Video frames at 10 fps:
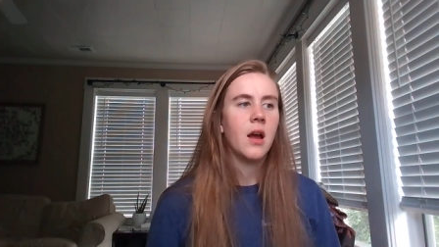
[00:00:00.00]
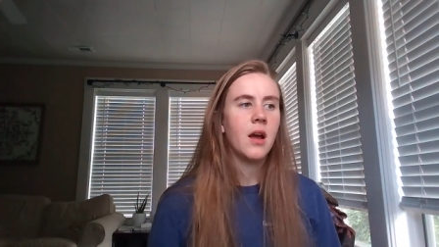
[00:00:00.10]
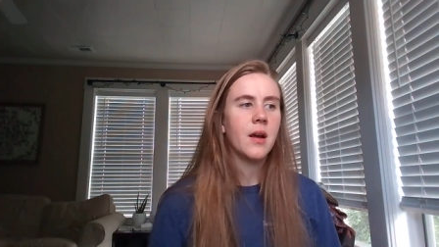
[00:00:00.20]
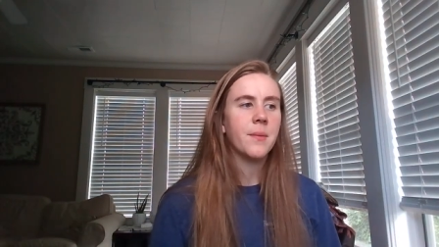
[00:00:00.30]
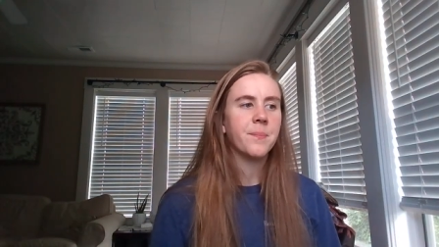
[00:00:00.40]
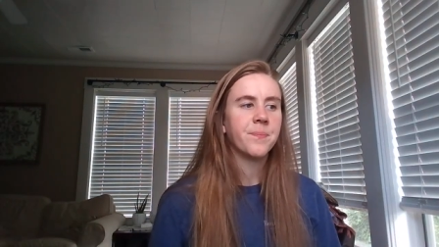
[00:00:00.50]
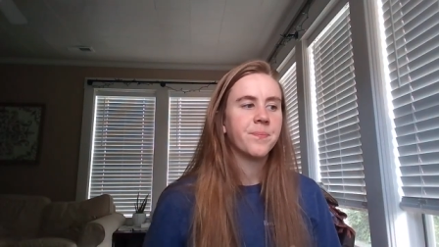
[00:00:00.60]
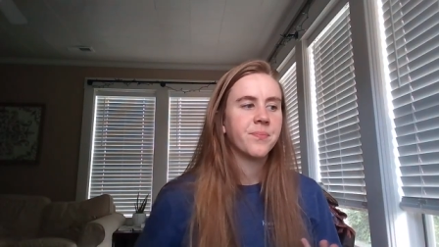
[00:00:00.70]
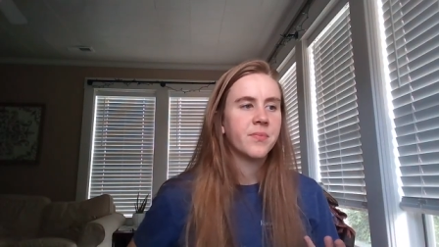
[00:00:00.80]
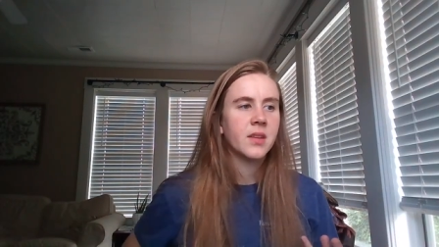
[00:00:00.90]
Um,
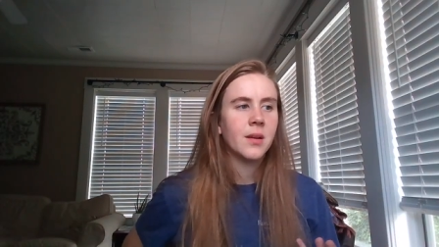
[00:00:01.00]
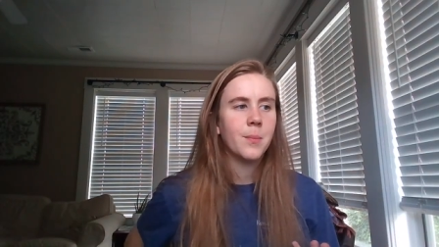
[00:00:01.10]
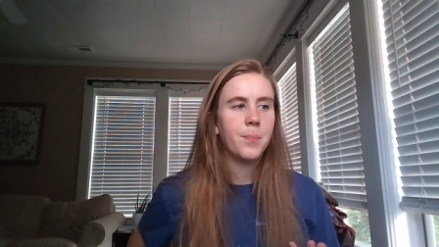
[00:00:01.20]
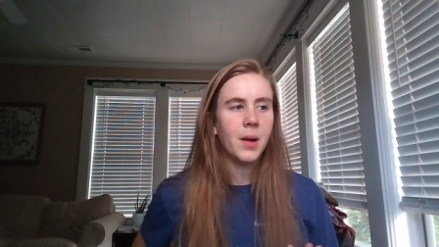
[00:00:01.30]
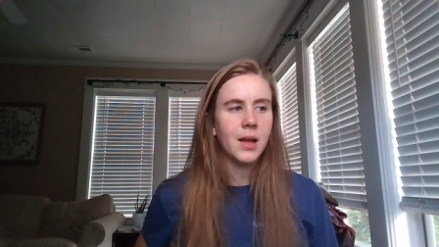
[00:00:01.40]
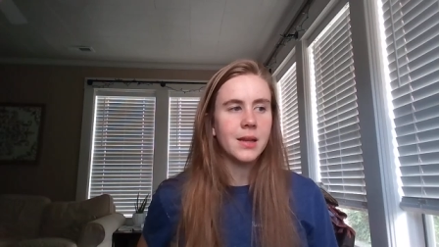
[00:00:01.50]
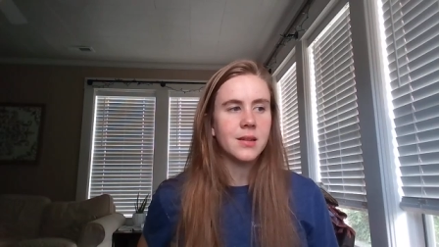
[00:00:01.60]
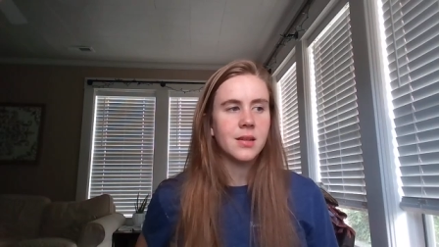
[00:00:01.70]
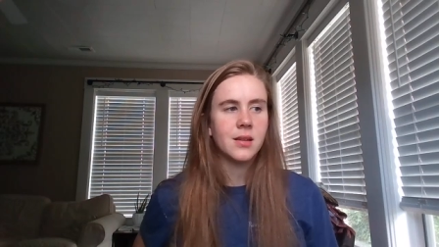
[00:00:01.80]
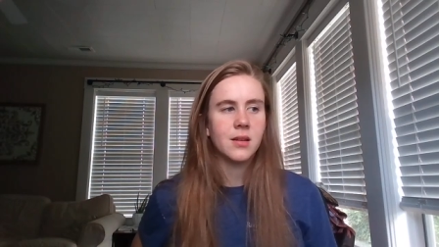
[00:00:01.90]

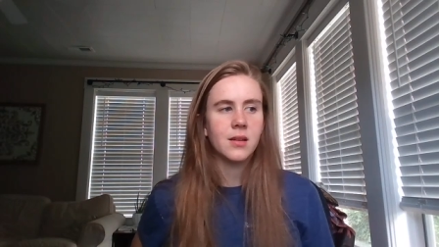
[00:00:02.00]
but